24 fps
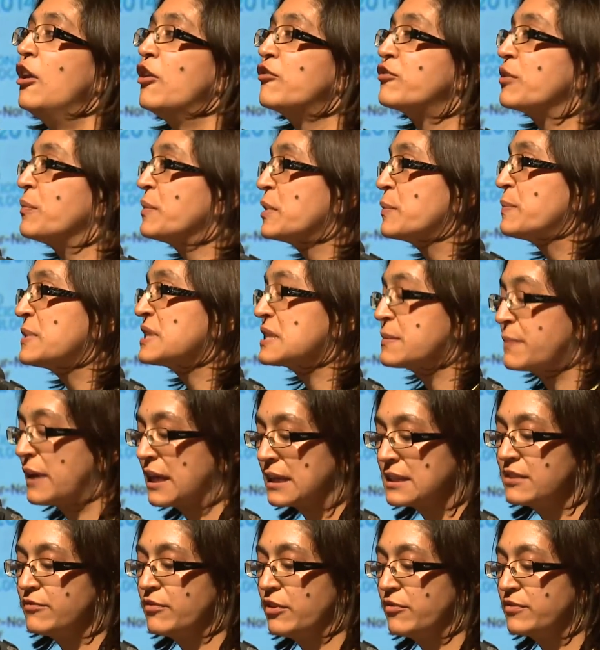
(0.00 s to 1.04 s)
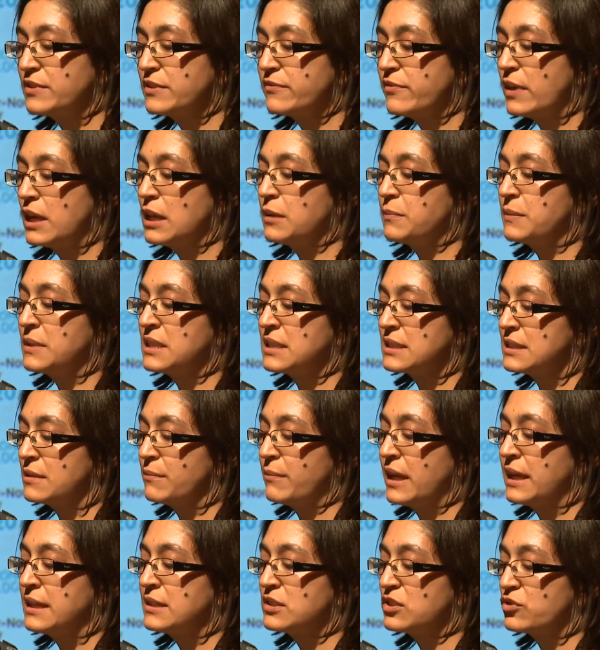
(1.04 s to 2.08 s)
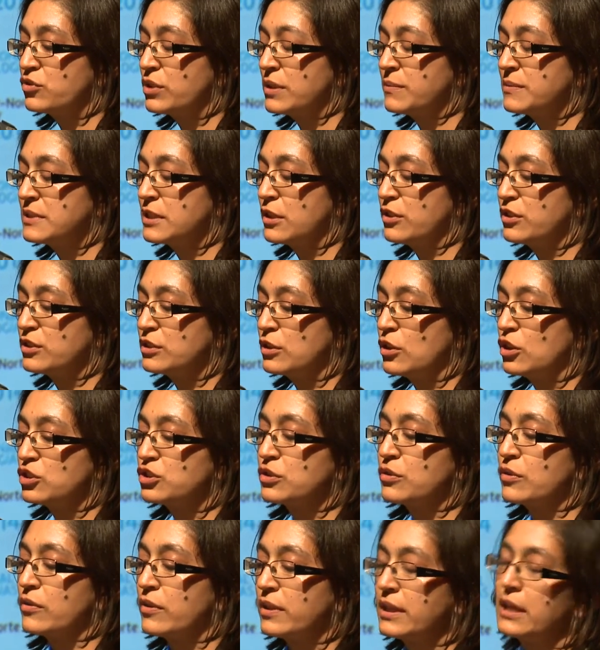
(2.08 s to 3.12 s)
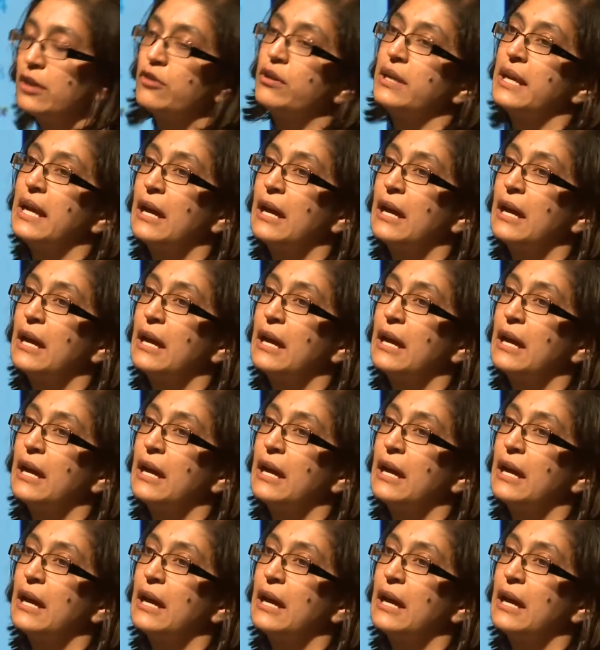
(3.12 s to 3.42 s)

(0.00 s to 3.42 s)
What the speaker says: From the perspective of developments in mainstream sociological theory,